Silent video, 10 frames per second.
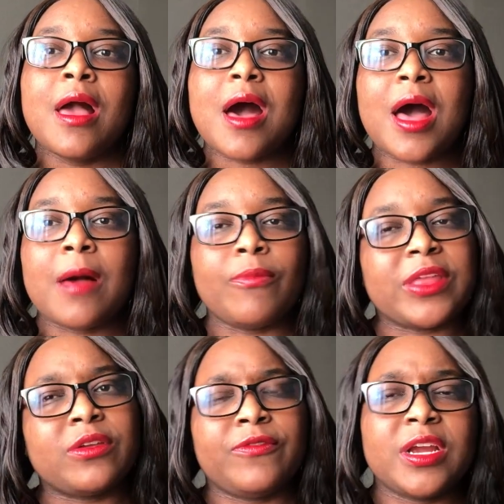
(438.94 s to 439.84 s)
Um,
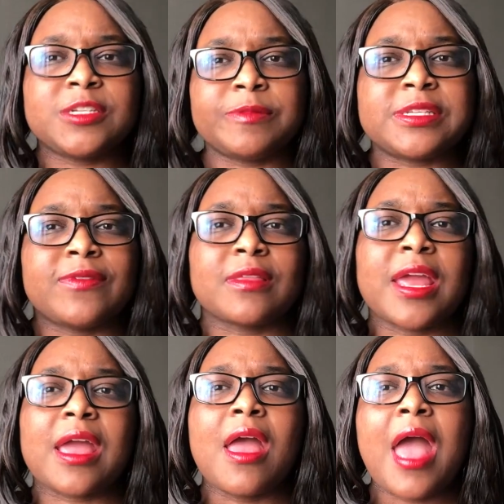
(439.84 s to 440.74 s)
like they're very specific,
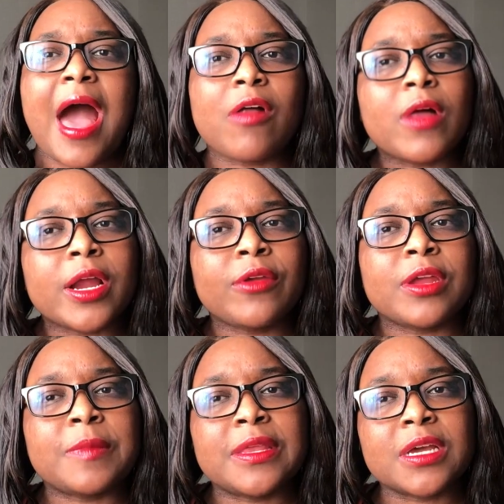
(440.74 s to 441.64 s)
like, how long are you
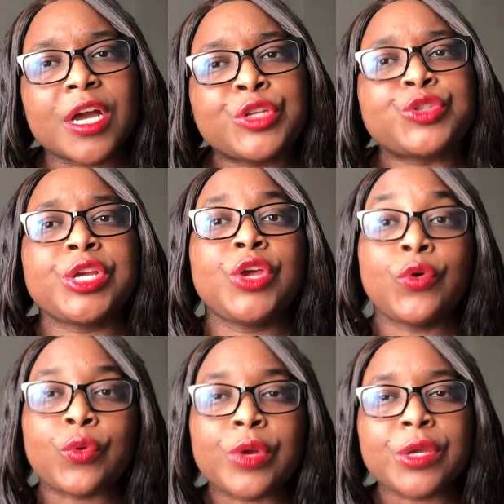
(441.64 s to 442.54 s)
gonna be in the country,
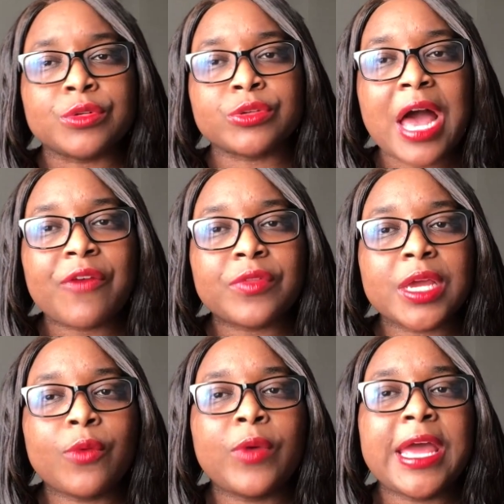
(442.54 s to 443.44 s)
who are you
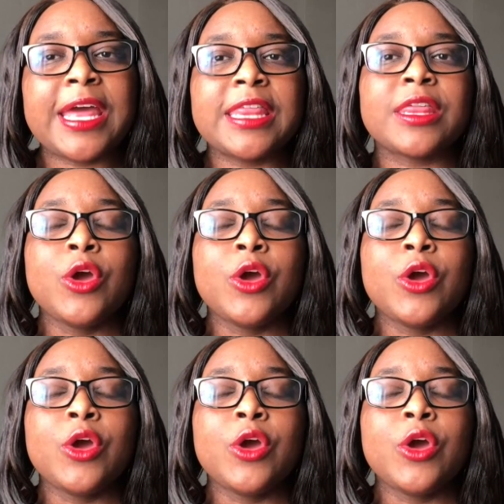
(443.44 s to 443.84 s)
traveling with,